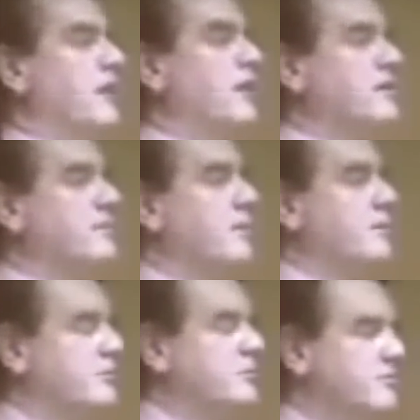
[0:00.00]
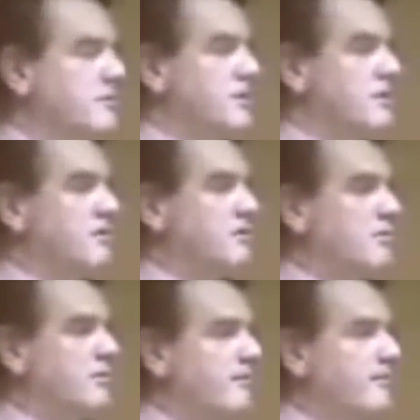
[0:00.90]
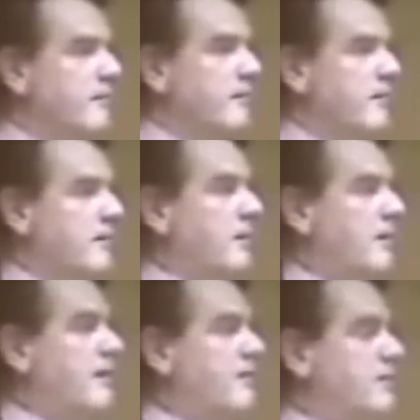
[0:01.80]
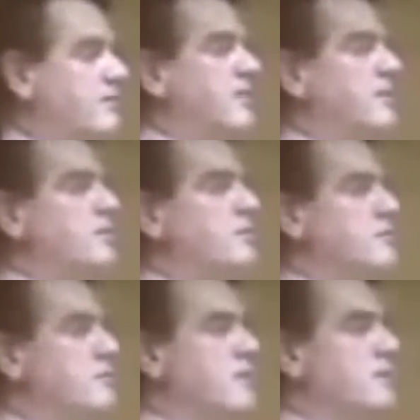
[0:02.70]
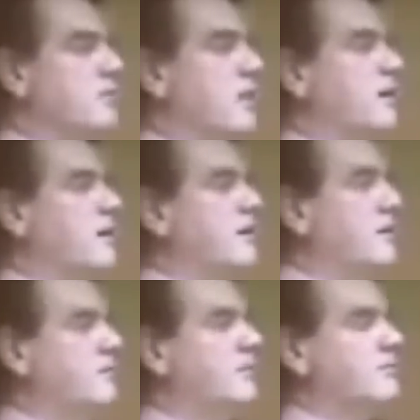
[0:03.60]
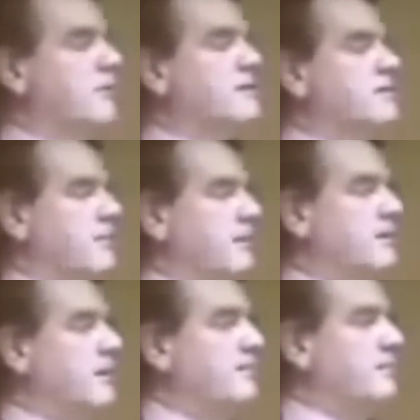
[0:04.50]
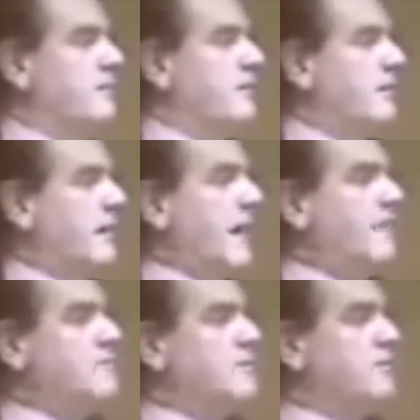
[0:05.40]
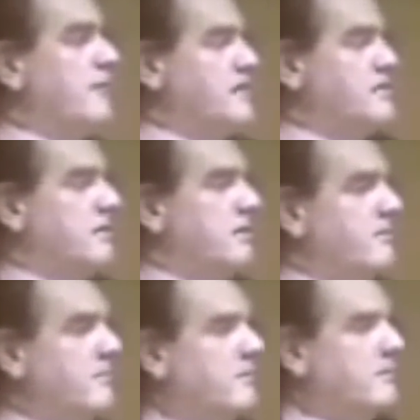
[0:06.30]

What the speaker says: a drunken poltroon, as Hitler called him. And I think that he used the word drunk with great temerity and absolute veracity.